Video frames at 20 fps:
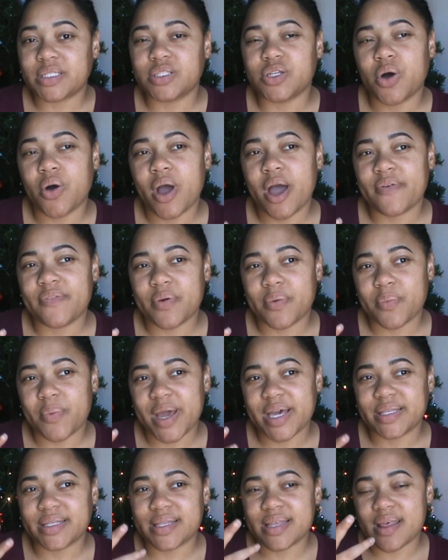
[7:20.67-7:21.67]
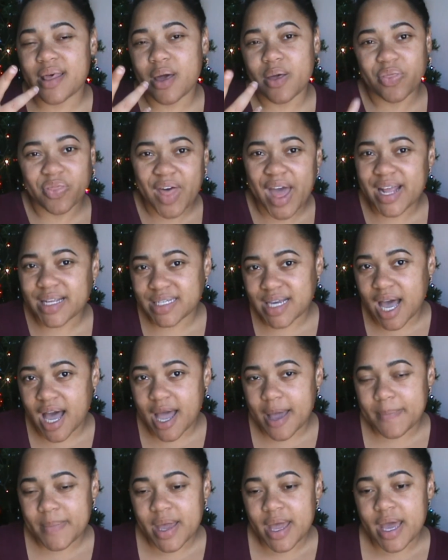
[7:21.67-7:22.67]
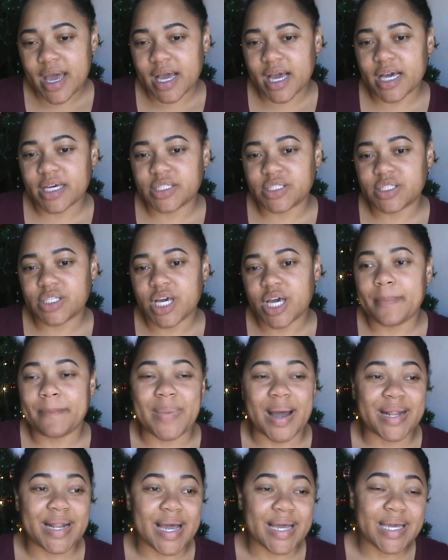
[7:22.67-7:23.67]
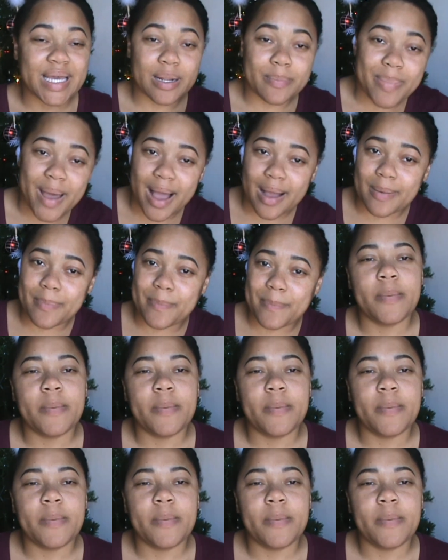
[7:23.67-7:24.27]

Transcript: Don't ever waste that time because you might not get it back.